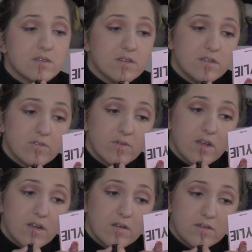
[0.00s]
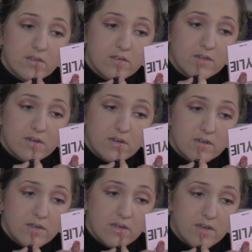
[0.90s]
And it's really close to the color
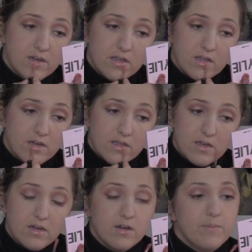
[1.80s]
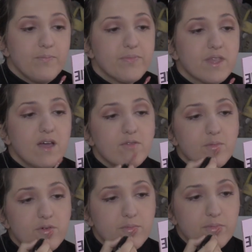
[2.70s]
she had on the
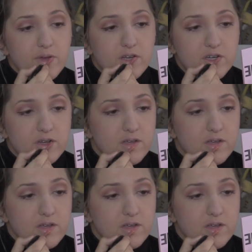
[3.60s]
Evermore picture.